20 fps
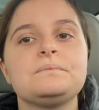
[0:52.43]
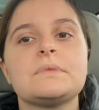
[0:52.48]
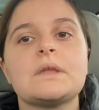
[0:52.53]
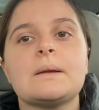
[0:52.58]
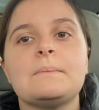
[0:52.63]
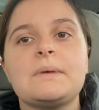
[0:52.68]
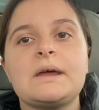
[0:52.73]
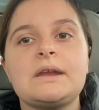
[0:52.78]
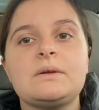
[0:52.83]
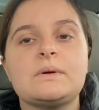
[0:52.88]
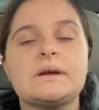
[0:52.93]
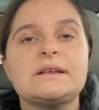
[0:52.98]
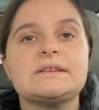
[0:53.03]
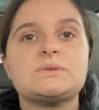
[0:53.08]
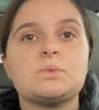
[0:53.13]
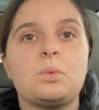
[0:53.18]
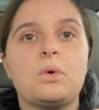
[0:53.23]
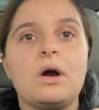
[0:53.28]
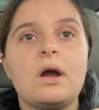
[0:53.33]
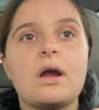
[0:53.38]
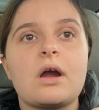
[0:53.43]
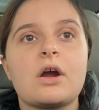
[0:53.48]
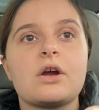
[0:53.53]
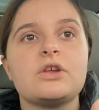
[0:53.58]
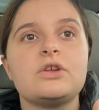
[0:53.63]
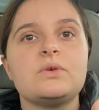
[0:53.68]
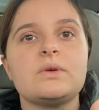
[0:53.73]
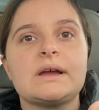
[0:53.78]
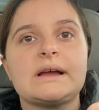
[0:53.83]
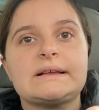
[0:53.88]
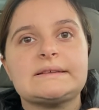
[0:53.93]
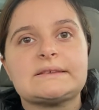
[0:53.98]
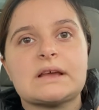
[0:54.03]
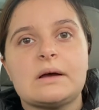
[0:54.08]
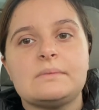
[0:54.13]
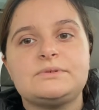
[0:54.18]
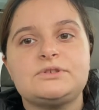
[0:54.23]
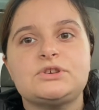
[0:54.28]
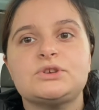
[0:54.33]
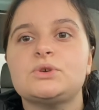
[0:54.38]
But anyways, what are you guys
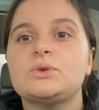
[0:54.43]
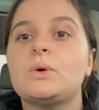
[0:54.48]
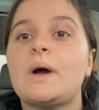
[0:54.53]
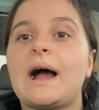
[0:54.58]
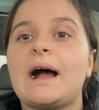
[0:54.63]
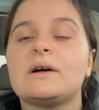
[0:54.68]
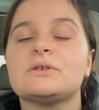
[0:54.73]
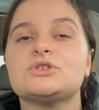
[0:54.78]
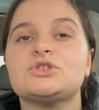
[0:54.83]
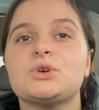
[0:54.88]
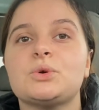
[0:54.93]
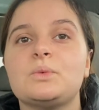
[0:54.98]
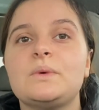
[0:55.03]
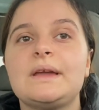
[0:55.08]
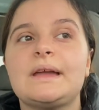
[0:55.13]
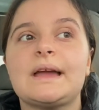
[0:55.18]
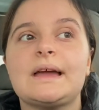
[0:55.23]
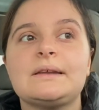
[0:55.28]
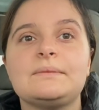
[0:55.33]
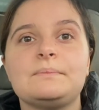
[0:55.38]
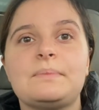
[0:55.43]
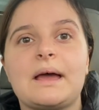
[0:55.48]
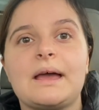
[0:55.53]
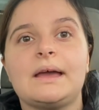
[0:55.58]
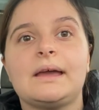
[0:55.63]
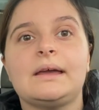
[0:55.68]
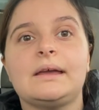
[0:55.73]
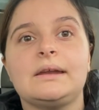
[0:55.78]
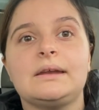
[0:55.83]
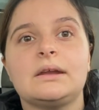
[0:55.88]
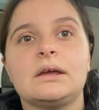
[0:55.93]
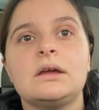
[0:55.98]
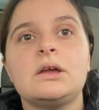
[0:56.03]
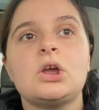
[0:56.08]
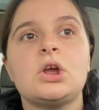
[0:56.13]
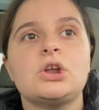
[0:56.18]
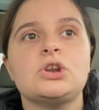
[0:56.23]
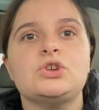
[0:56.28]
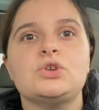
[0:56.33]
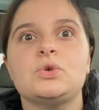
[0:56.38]
up to? How's your weekend been?
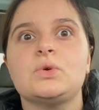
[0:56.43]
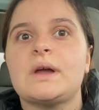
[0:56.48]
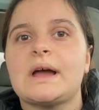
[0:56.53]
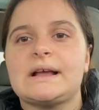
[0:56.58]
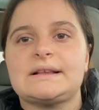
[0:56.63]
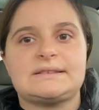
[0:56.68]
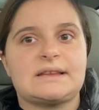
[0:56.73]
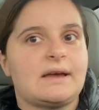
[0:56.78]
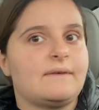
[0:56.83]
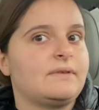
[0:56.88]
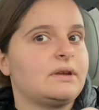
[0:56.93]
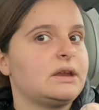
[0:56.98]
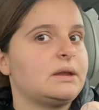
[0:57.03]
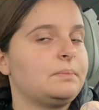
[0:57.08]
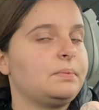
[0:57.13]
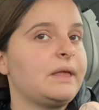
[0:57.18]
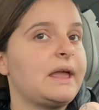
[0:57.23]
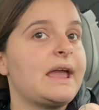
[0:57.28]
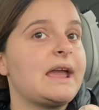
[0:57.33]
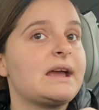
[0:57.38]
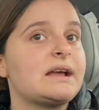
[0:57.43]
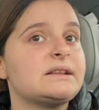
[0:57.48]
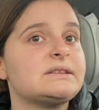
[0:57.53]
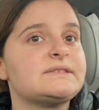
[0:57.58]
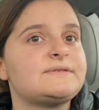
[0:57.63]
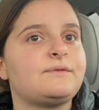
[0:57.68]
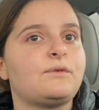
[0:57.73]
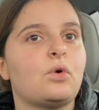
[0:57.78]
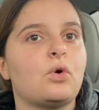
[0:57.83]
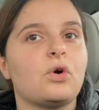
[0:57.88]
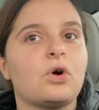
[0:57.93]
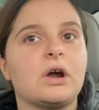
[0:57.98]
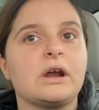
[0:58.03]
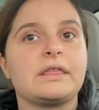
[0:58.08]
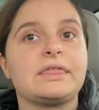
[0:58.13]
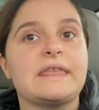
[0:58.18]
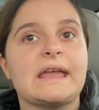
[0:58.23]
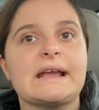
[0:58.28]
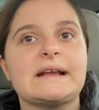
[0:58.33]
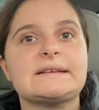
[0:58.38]
Do you guys have any plans for
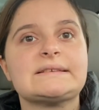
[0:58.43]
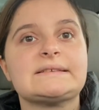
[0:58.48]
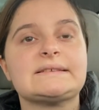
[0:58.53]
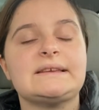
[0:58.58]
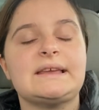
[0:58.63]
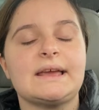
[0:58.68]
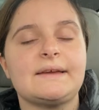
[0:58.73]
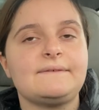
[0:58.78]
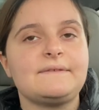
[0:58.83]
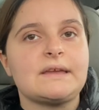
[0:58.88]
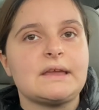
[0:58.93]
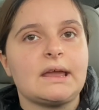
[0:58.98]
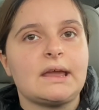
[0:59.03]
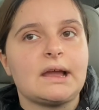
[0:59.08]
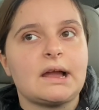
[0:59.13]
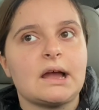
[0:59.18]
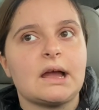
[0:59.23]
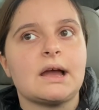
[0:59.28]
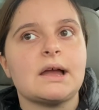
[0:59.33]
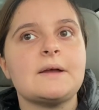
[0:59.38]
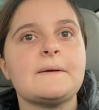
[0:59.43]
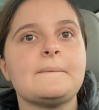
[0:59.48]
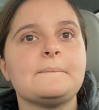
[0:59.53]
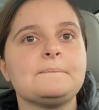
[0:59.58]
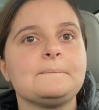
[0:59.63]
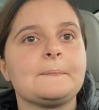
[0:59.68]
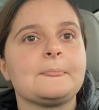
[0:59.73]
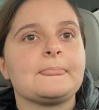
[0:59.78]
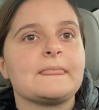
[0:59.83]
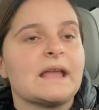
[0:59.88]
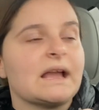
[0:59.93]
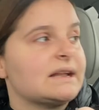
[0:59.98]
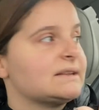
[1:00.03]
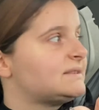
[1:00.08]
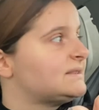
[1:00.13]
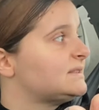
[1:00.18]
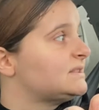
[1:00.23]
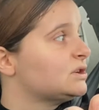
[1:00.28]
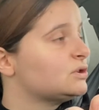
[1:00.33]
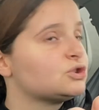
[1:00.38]
Thanksgiving?
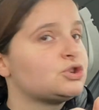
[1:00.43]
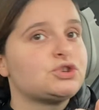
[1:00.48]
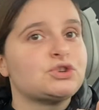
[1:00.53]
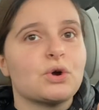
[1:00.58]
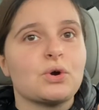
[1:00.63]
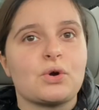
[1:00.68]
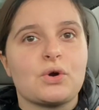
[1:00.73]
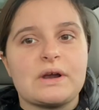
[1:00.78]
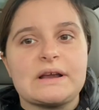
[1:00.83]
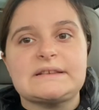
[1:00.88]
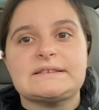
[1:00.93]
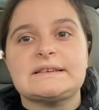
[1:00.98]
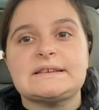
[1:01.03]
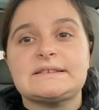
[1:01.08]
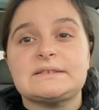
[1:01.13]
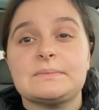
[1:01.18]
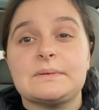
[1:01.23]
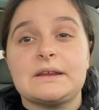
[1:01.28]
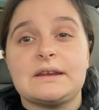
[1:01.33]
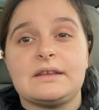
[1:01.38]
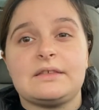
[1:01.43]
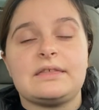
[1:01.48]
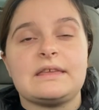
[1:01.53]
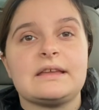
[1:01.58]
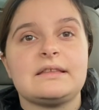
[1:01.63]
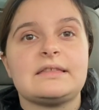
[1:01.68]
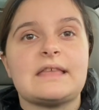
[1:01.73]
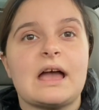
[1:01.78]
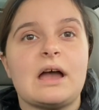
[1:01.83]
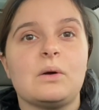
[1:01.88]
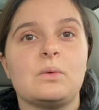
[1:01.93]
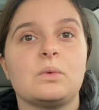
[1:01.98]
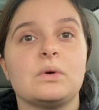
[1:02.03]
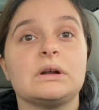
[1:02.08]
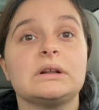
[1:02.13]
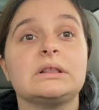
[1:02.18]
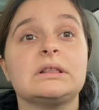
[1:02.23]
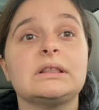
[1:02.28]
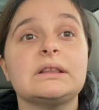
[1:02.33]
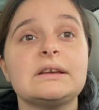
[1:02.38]
It's still so crazy to me to think that
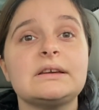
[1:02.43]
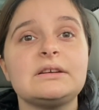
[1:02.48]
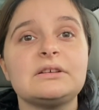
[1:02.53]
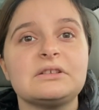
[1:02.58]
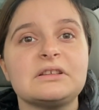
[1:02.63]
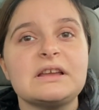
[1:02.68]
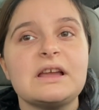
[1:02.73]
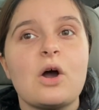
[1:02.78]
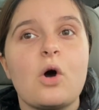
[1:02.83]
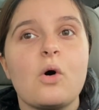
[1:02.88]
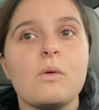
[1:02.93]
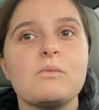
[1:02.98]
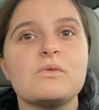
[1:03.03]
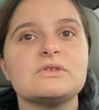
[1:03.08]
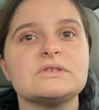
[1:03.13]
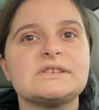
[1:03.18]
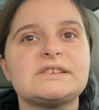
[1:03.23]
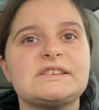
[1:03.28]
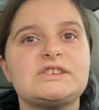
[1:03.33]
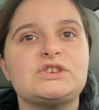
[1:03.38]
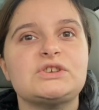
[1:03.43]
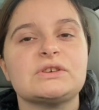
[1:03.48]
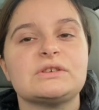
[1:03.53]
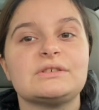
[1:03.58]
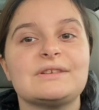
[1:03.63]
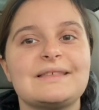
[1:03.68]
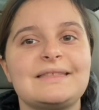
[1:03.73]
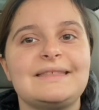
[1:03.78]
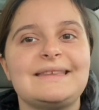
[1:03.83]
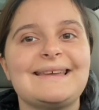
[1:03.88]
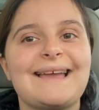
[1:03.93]
we're literally almost till the